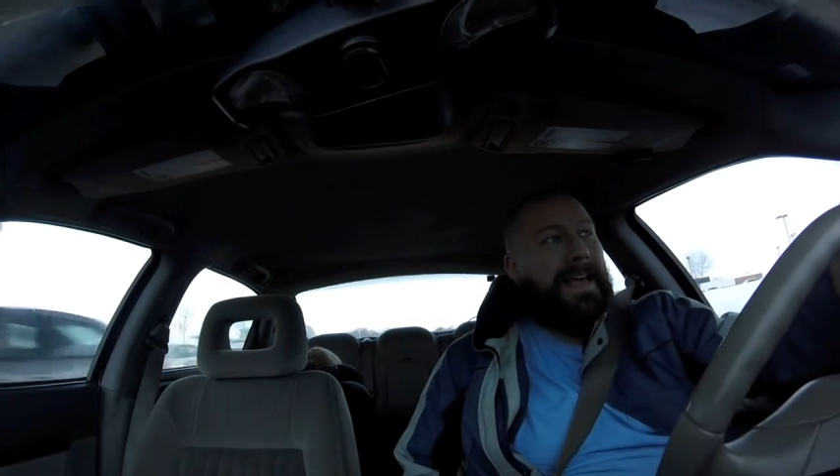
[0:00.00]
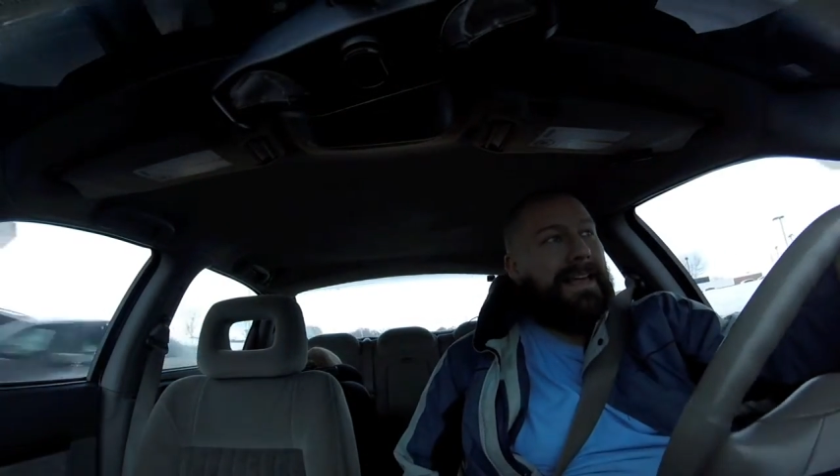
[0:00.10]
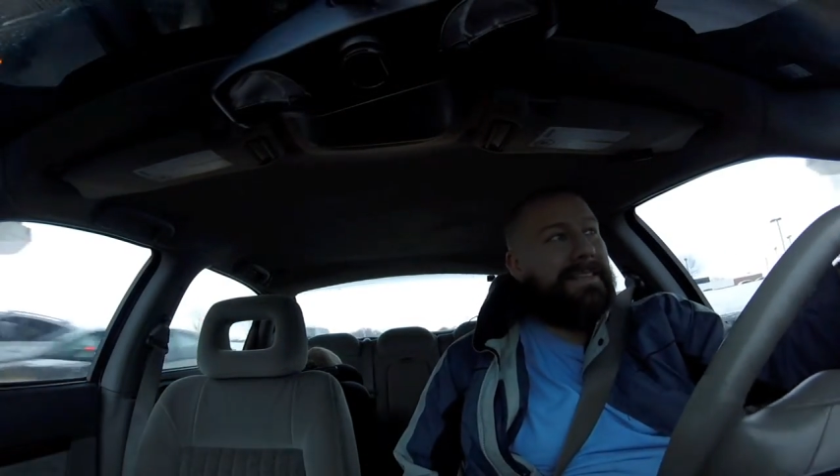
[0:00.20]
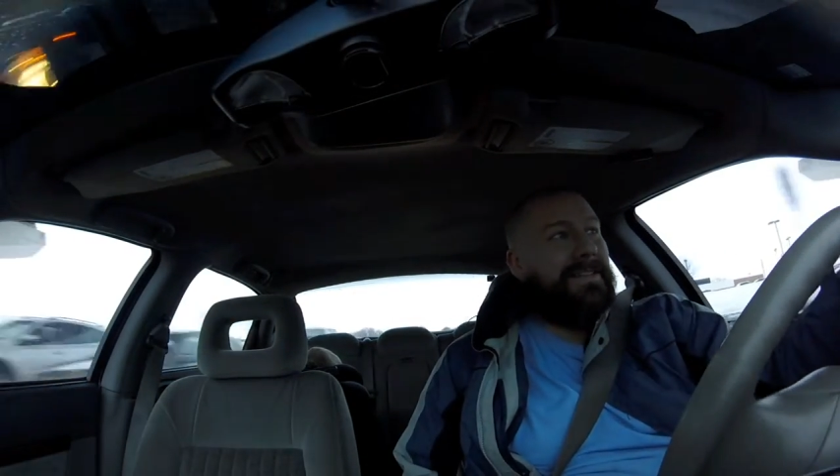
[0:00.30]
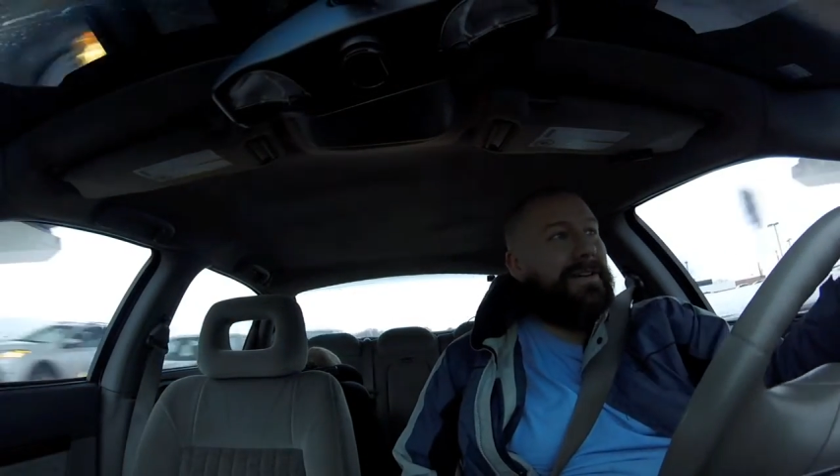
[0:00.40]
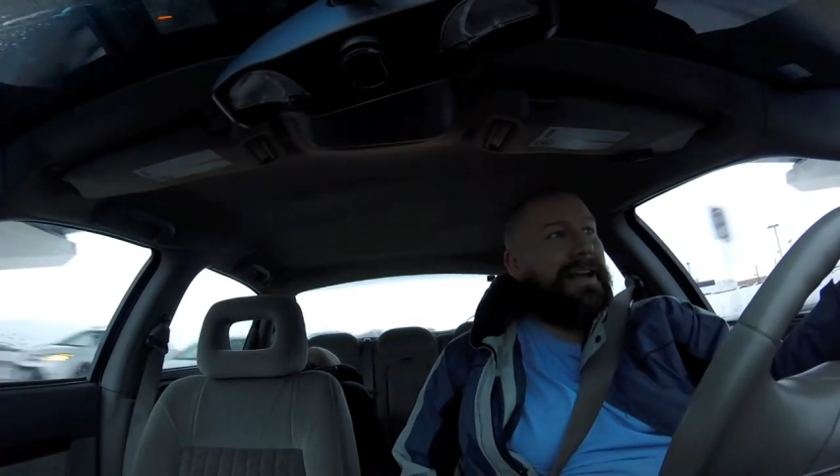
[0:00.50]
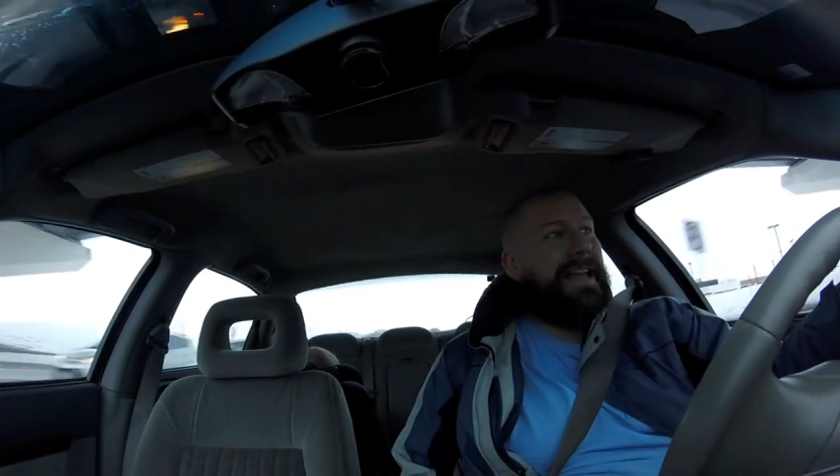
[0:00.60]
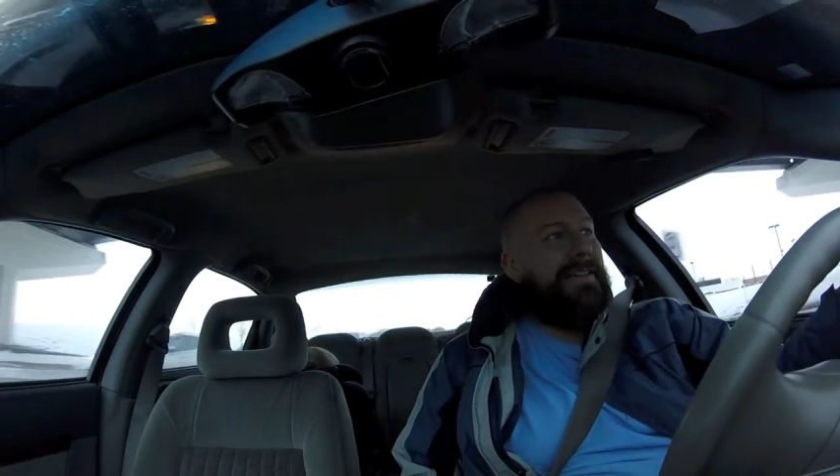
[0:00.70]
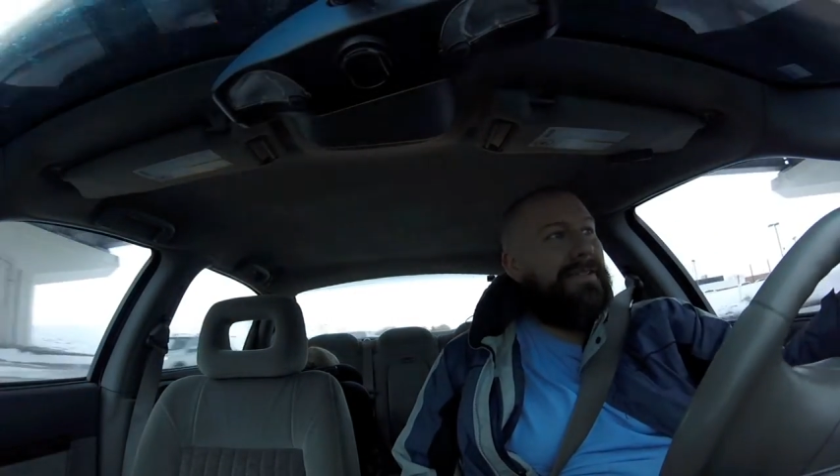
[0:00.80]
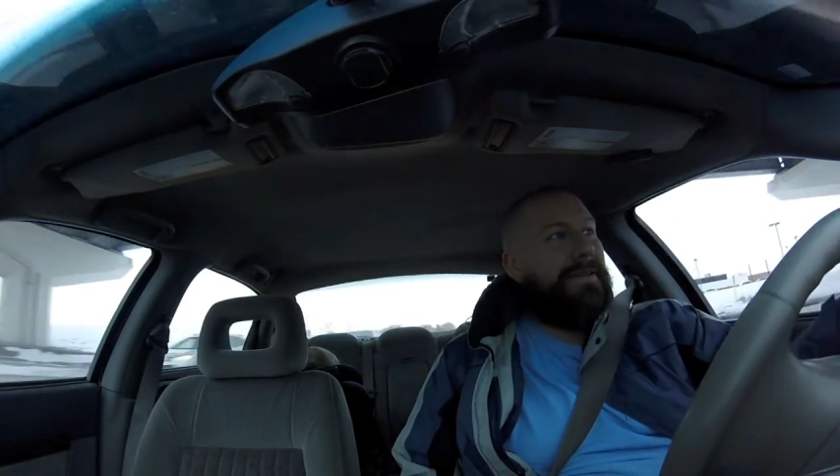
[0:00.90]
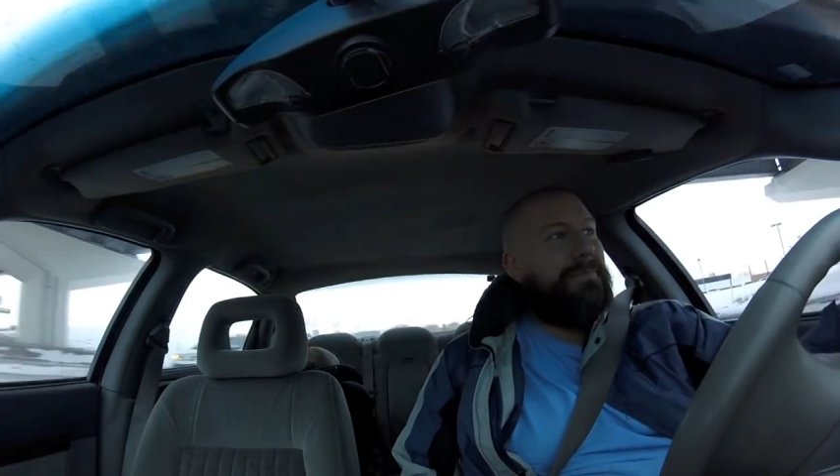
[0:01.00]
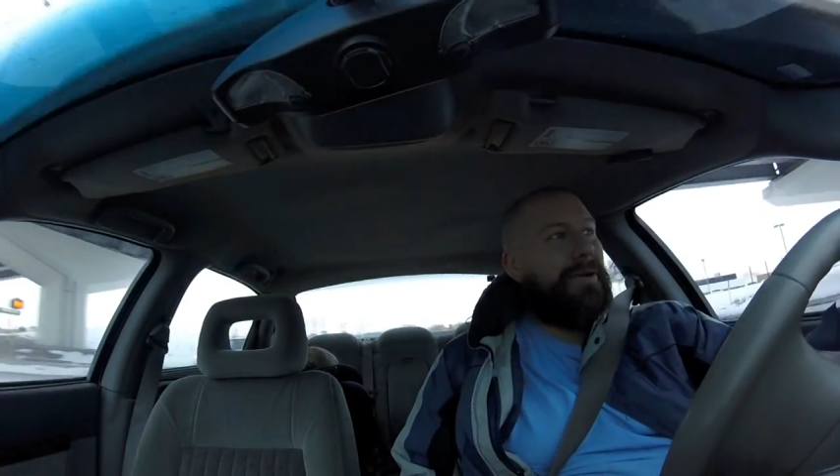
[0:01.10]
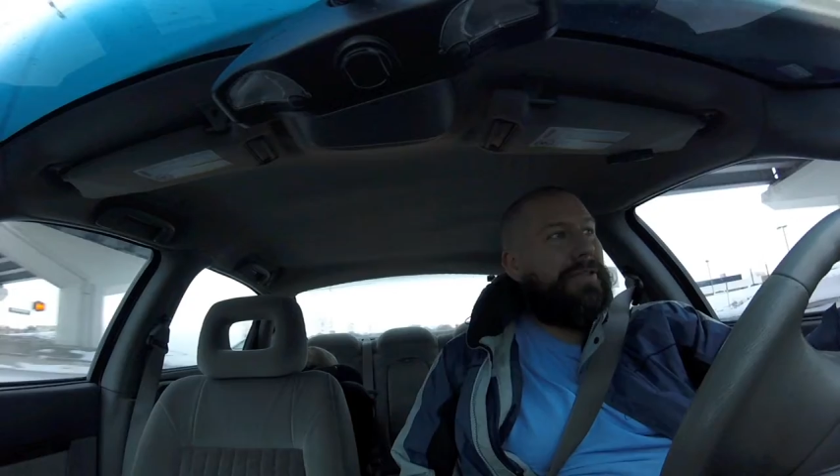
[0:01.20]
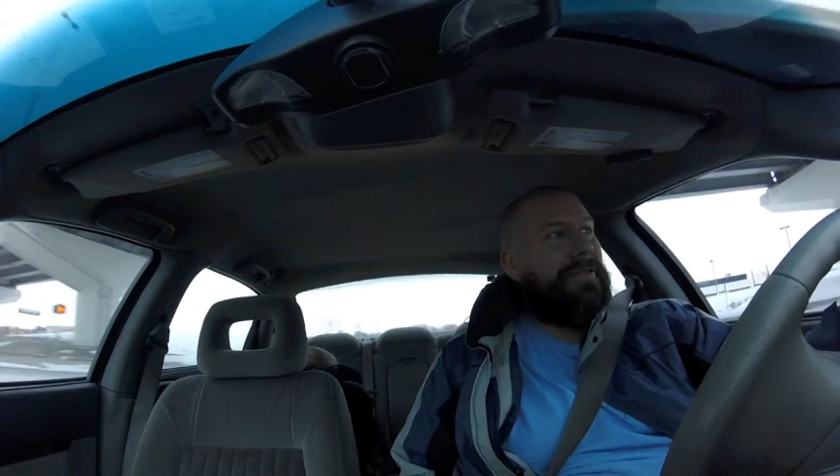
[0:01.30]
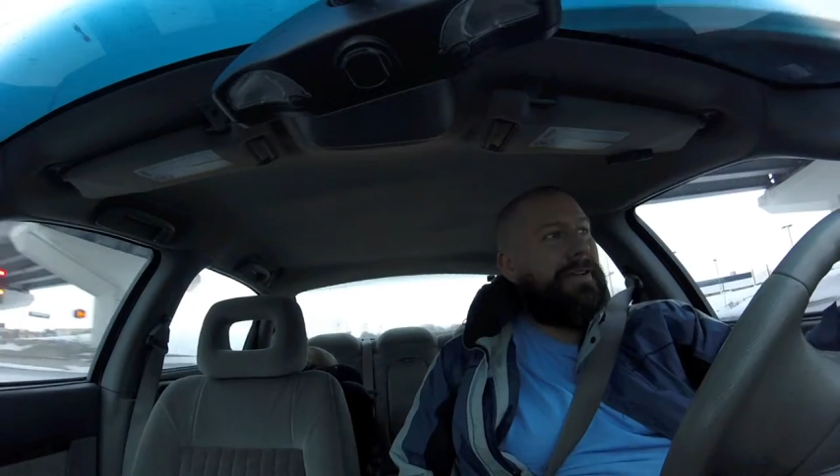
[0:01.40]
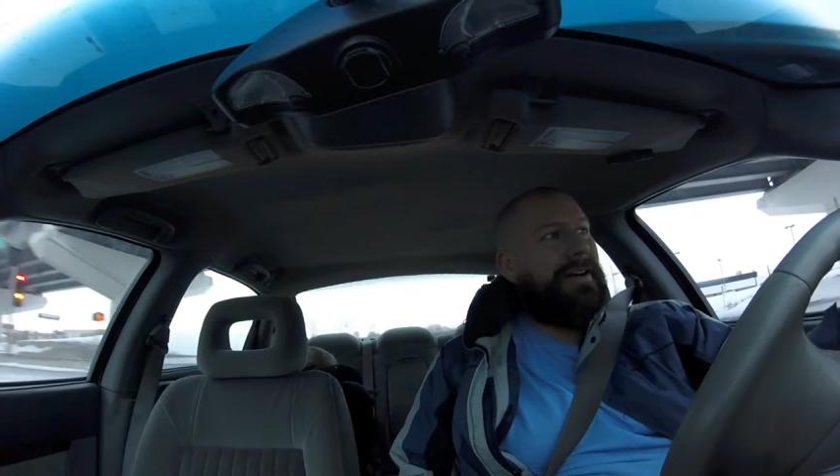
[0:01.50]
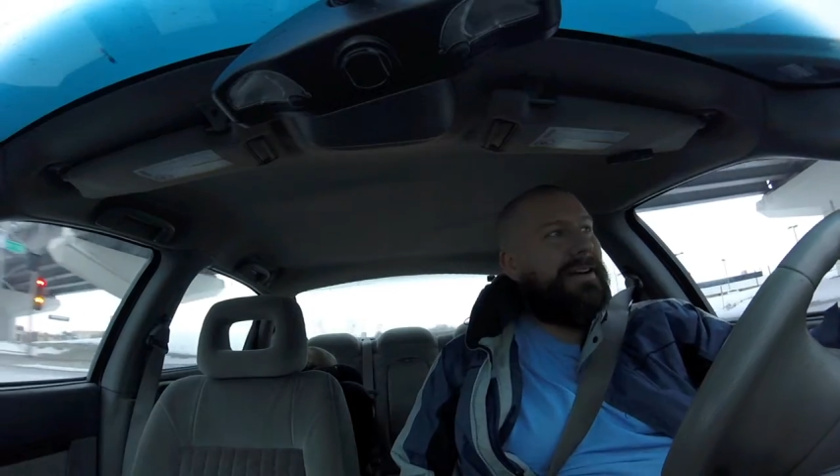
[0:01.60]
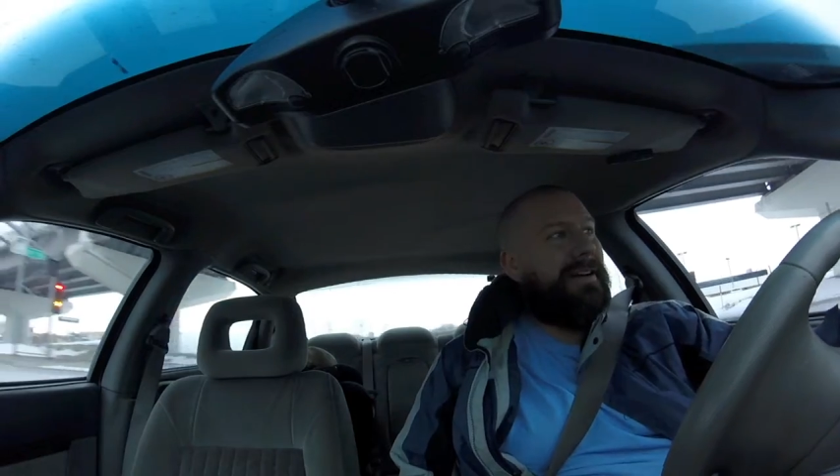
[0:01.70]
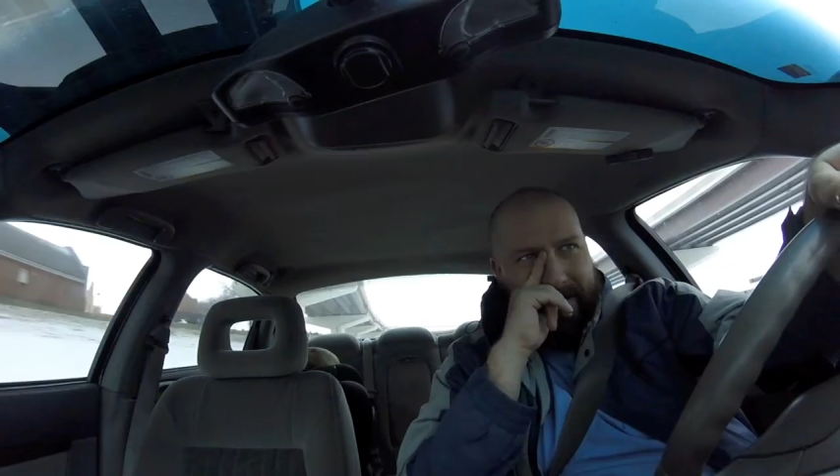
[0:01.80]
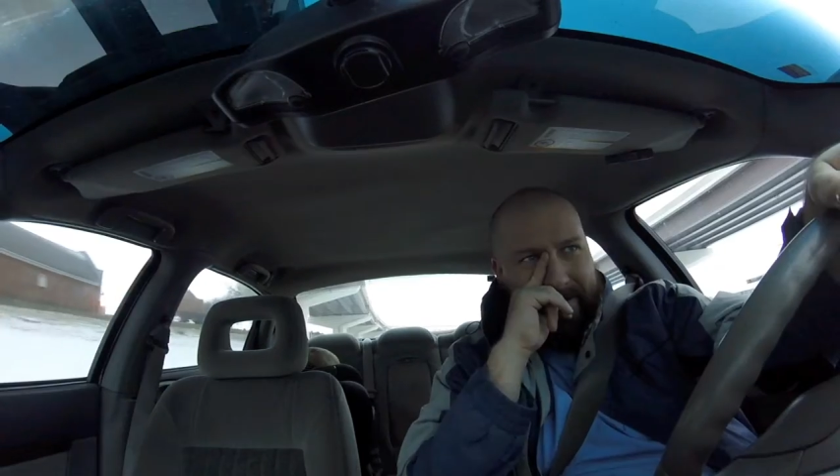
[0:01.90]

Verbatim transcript: and so I gave him both of our carts,